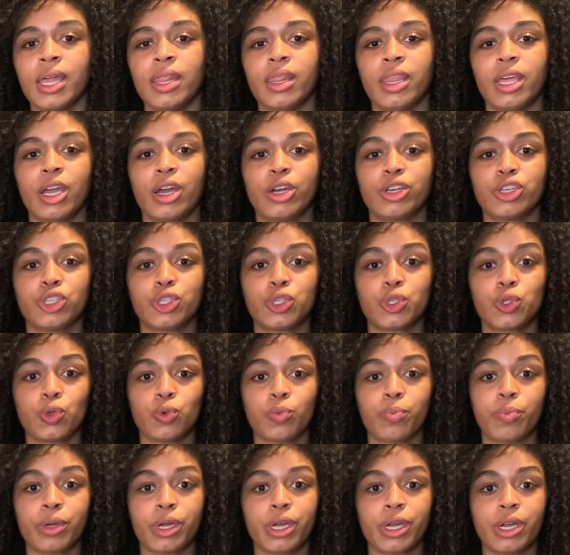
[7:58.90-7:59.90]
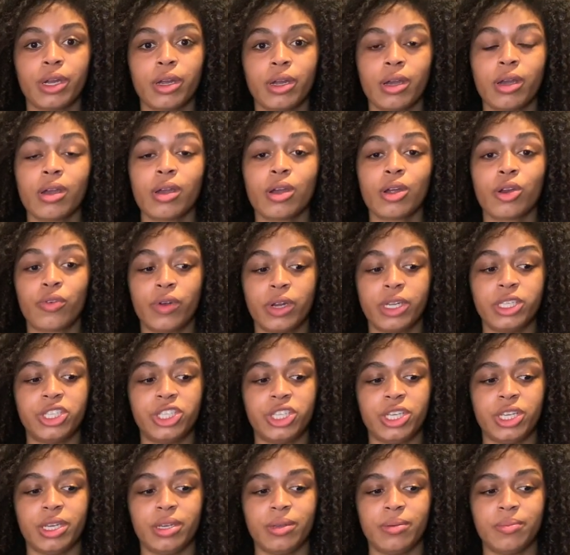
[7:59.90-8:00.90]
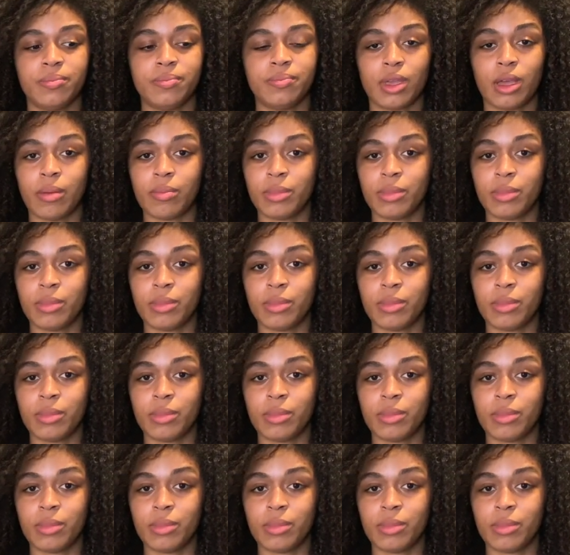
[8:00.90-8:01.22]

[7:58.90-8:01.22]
They are super crunchy. I'm